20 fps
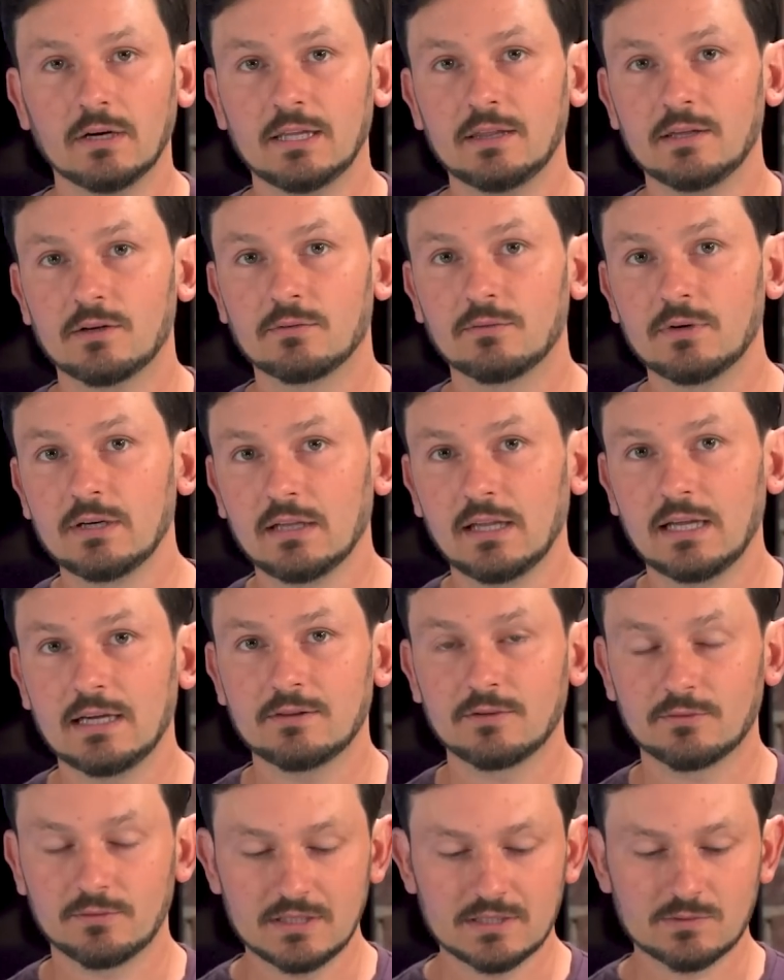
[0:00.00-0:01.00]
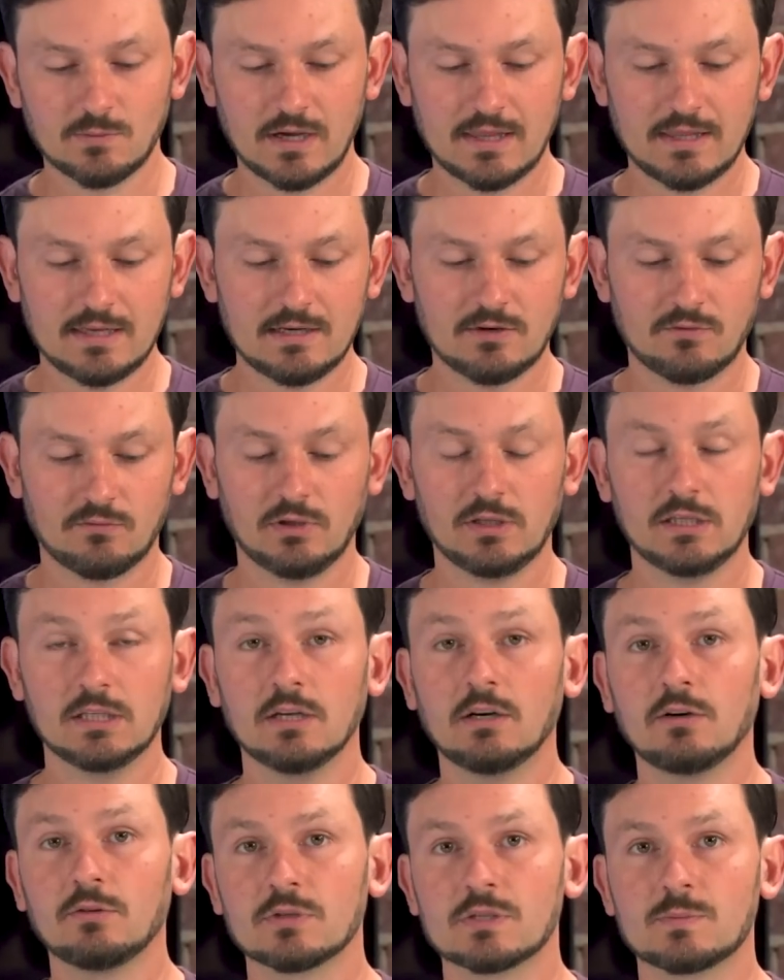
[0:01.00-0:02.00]
And the reason why they didn't really
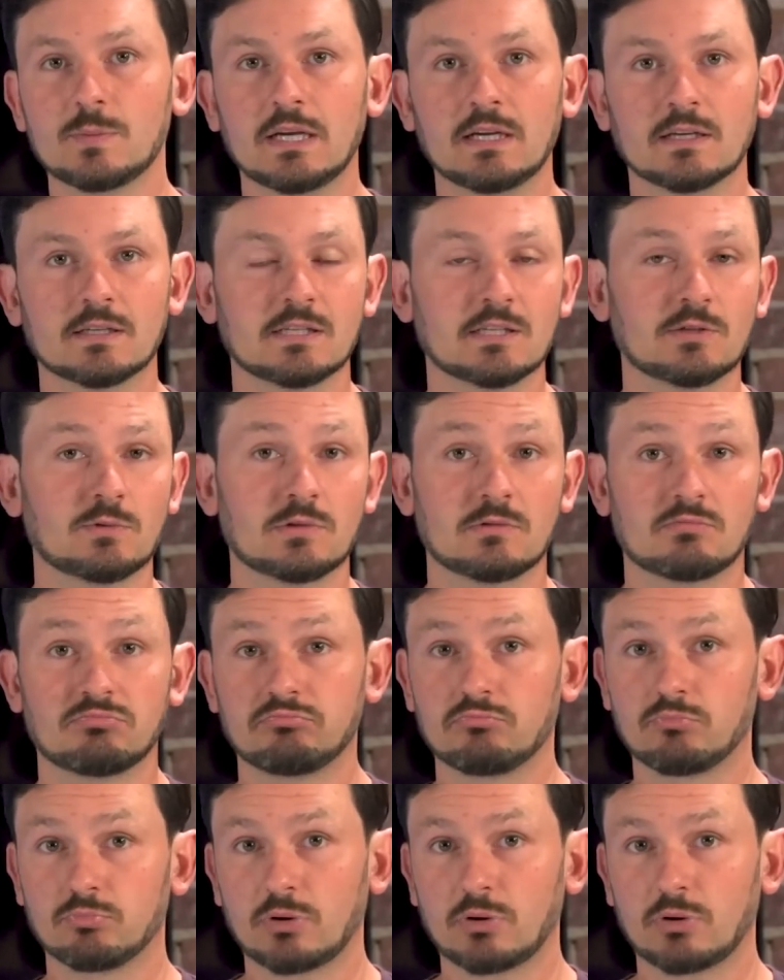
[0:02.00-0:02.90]
know was because this was